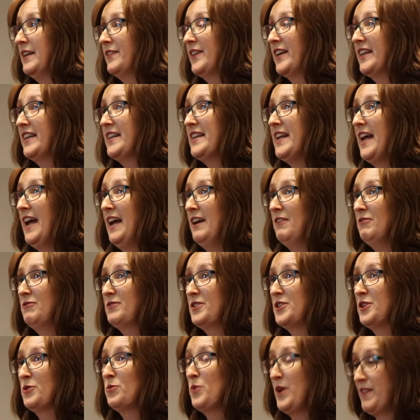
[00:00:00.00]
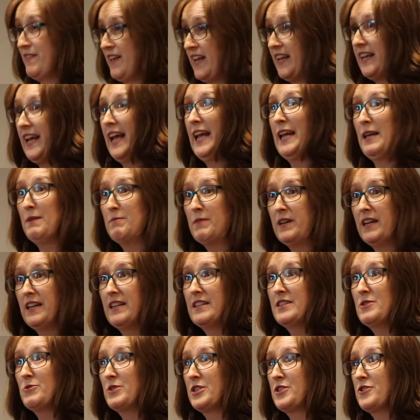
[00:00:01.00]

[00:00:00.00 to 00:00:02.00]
They didn't have to, when they came into